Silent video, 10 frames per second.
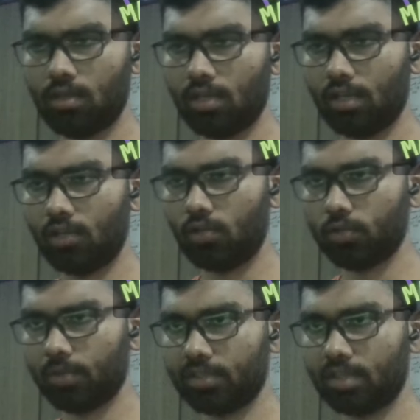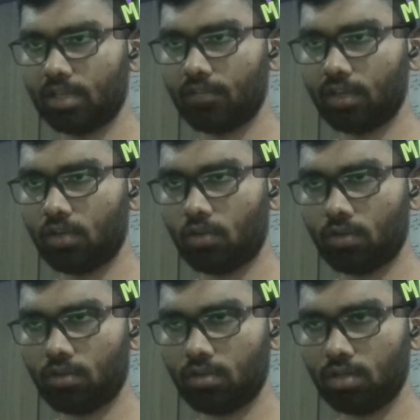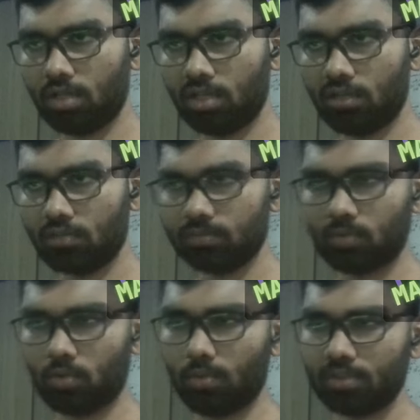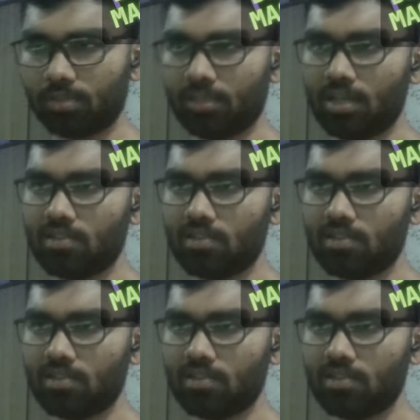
I do a space nrf and org room or something.